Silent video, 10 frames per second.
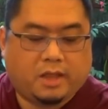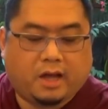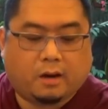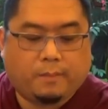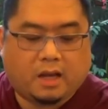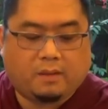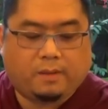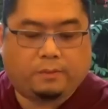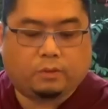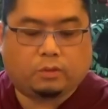There are many
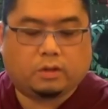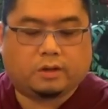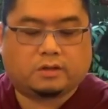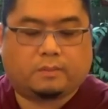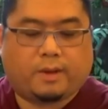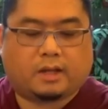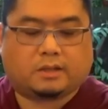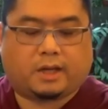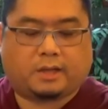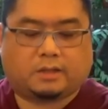people who learn to
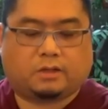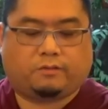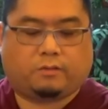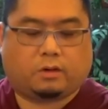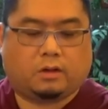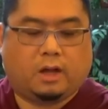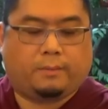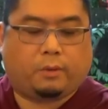meditate and so forth,